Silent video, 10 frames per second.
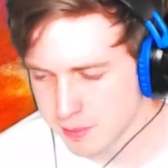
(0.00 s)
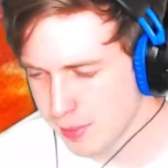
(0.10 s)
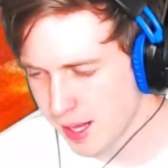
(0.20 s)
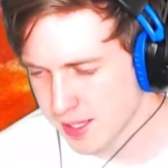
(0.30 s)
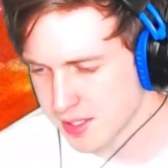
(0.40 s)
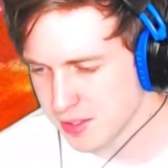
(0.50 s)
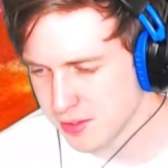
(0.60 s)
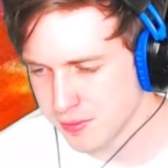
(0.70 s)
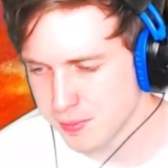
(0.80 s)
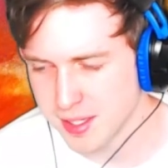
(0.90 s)

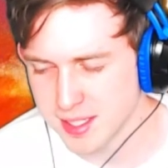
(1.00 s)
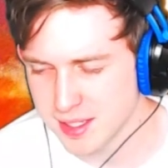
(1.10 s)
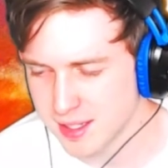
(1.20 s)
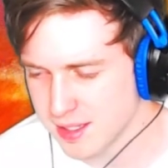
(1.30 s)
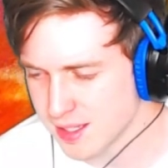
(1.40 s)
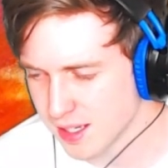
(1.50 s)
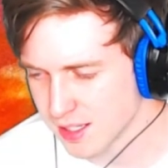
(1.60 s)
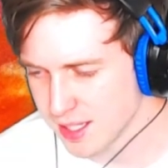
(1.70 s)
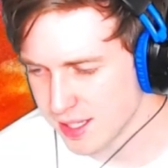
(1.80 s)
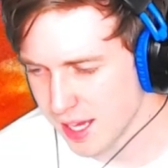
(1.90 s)
passive, but he's not going
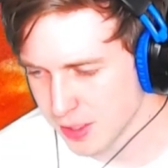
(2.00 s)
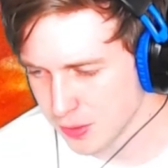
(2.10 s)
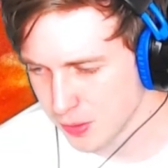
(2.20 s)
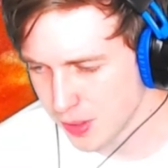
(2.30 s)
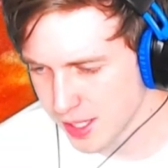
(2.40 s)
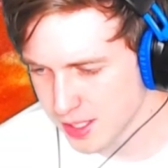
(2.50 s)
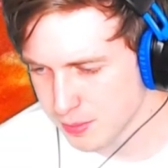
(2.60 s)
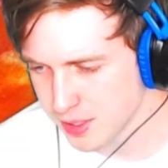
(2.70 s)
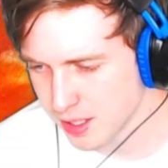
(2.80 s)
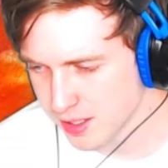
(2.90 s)
to hit that great, to
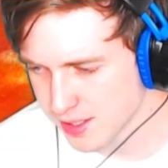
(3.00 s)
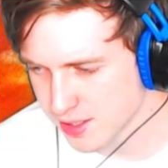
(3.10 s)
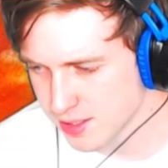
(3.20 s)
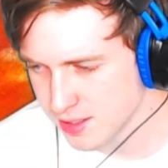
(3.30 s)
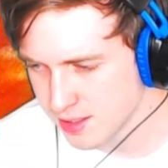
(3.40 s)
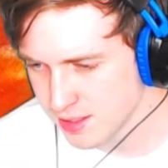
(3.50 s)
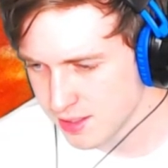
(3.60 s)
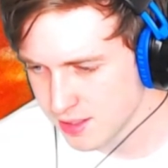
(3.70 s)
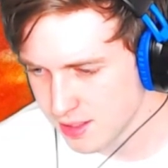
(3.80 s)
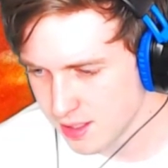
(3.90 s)
be honest.
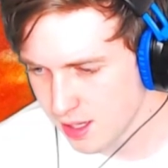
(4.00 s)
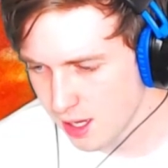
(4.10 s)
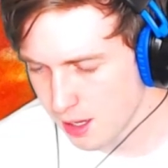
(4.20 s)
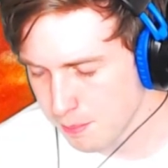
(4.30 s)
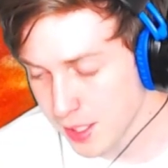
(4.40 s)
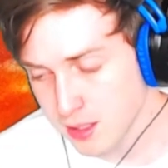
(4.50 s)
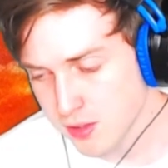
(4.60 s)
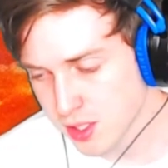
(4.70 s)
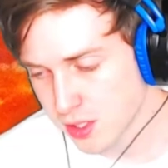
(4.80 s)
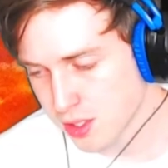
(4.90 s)

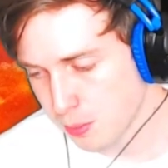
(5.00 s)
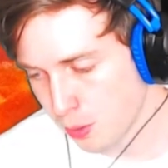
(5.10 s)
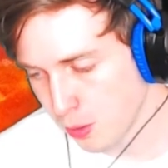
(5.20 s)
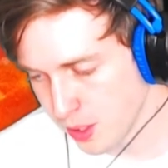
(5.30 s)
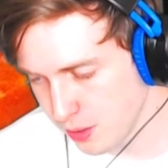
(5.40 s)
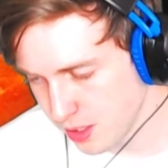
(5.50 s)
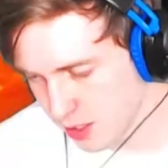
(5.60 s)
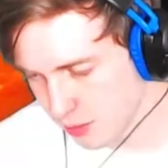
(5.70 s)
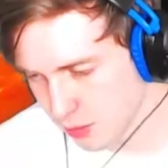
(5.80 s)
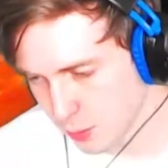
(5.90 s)
Piccolo's a good support unit.
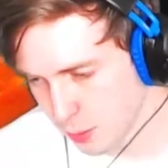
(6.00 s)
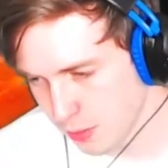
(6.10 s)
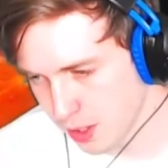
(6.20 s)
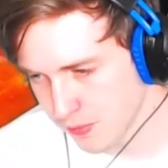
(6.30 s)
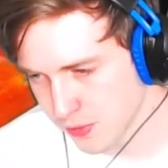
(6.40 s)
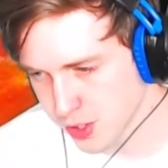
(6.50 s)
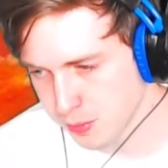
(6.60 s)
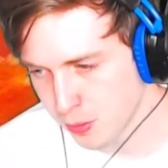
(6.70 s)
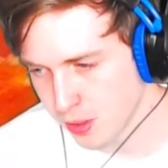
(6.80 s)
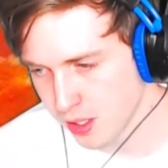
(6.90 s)
You could throw him on for
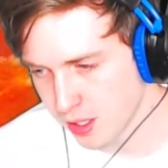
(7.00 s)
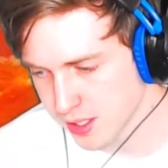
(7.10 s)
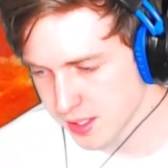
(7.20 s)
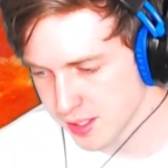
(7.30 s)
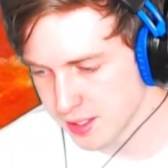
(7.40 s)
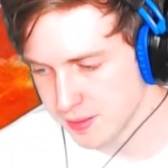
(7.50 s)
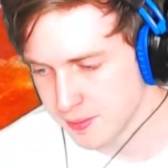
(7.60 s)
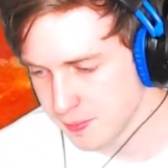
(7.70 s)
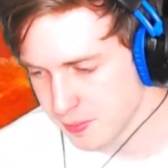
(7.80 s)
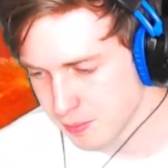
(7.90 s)
support, honestly.
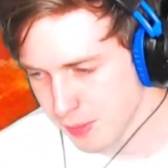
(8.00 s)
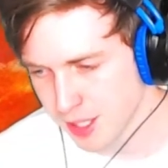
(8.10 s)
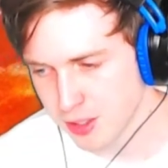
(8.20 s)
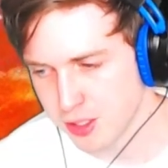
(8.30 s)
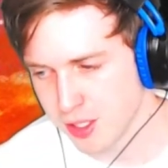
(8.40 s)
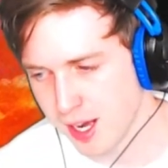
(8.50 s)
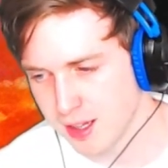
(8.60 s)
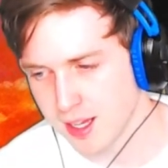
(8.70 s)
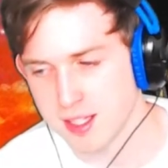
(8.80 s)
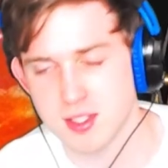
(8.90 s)
Make other
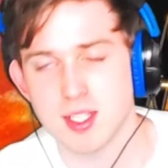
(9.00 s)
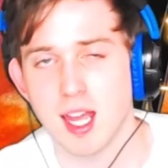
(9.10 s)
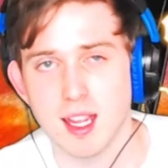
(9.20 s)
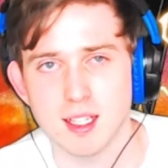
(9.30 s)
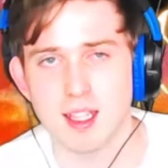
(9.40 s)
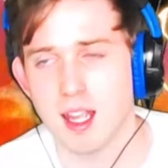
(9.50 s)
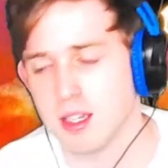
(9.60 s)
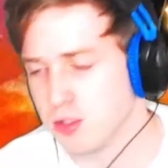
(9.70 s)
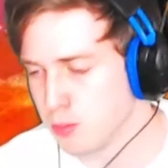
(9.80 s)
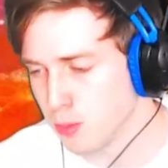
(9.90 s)
allies tank
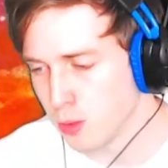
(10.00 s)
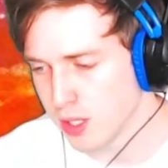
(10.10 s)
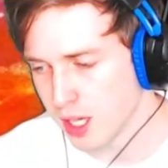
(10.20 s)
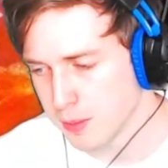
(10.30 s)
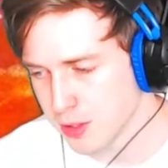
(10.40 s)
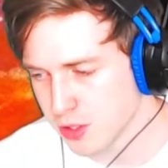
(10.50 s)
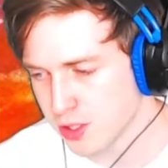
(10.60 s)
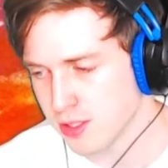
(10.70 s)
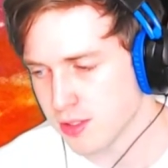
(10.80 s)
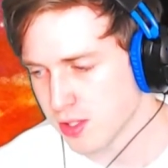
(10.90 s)
and do more
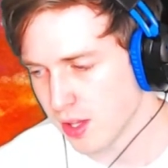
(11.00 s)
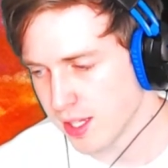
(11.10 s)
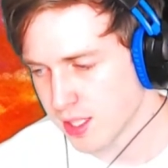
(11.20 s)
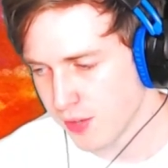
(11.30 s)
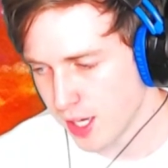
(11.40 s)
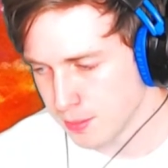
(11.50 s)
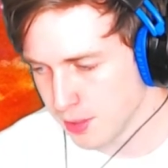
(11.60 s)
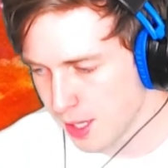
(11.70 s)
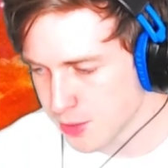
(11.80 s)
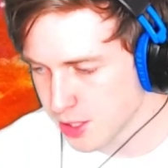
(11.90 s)
damage. So that's a viable
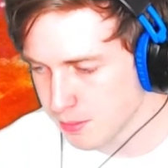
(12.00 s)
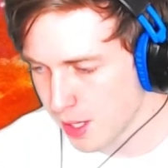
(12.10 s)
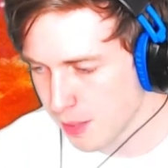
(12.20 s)
option, in my